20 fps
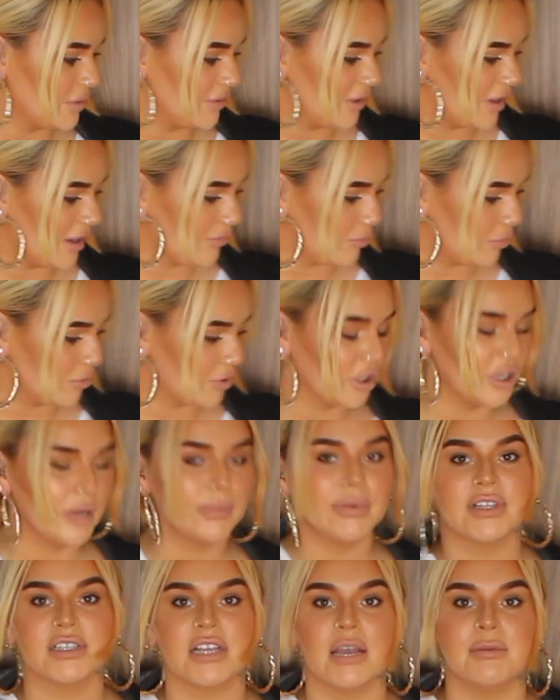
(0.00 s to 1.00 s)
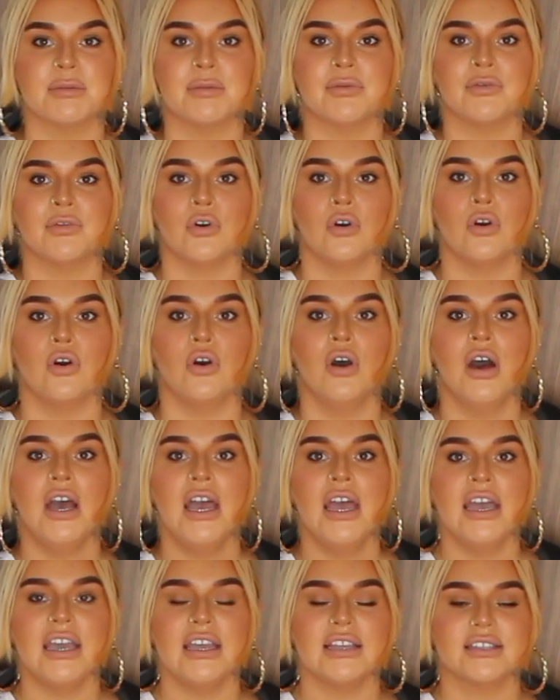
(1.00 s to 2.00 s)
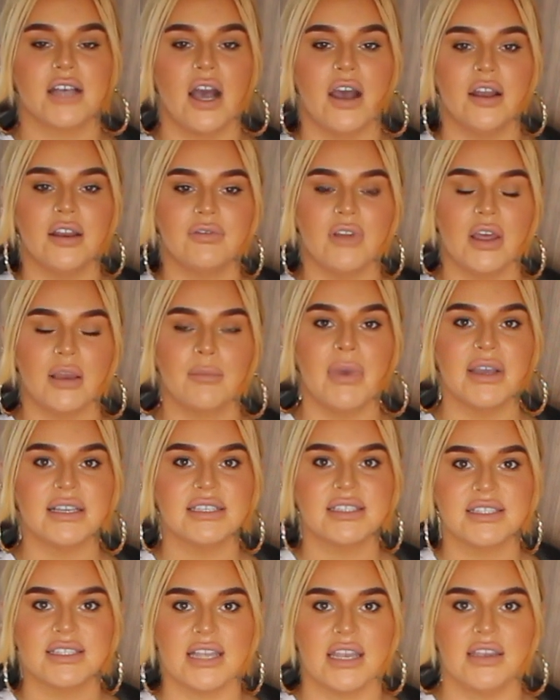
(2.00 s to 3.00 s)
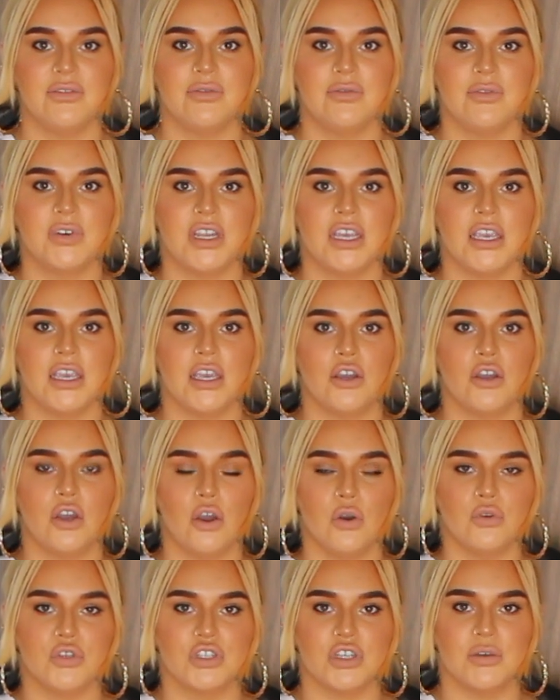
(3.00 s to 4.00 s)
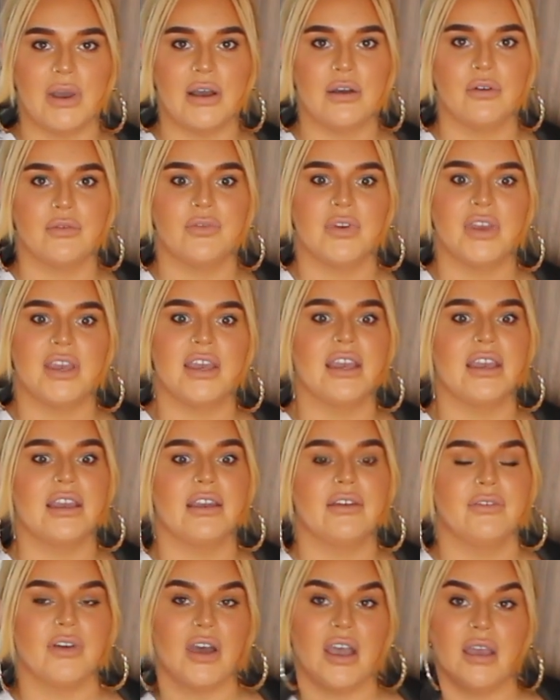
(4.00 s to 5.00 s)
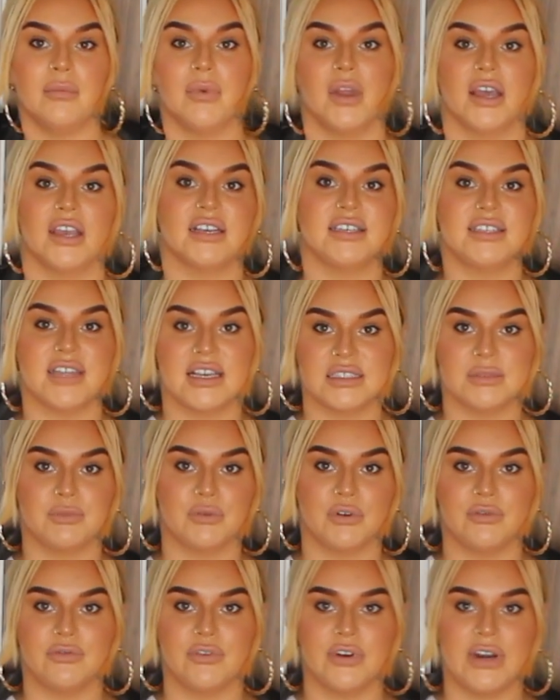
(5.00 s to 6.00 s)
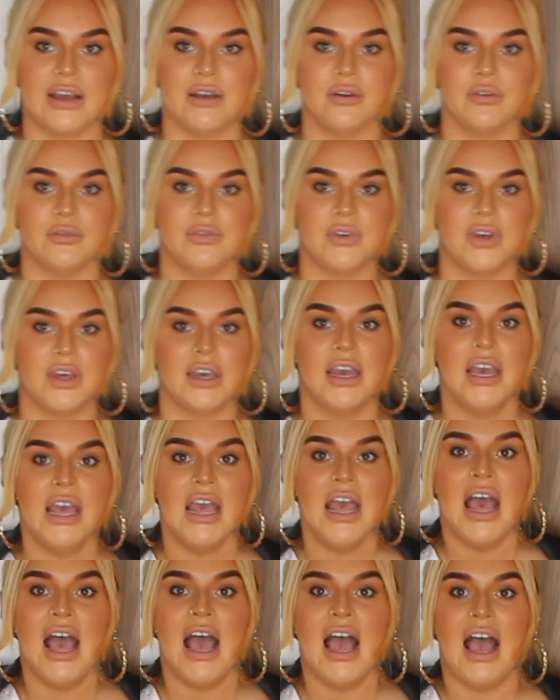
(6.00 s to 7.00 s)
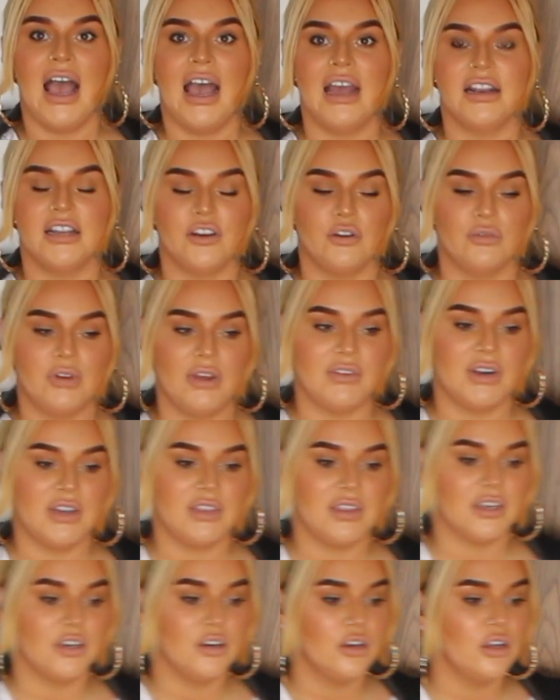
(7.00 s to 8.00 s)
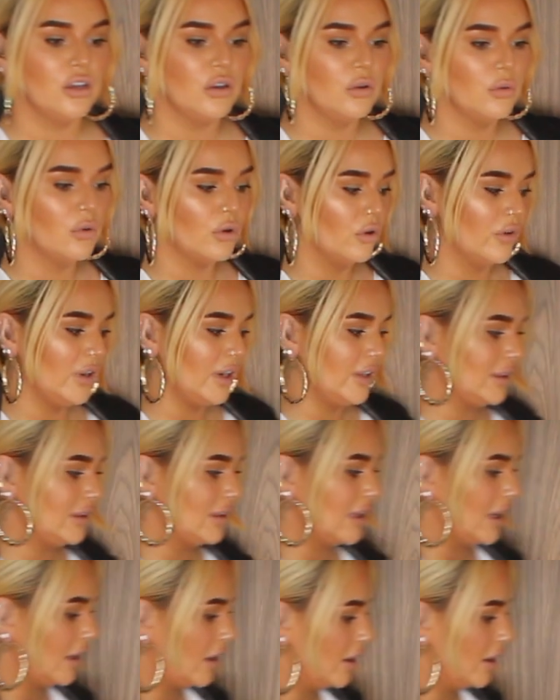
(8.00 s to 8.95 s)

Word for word: one that I've worn a couple of times before. It's kind of like my safety go-to outfit if I'm like desperate for an outfit and I don't have anything new or anything that I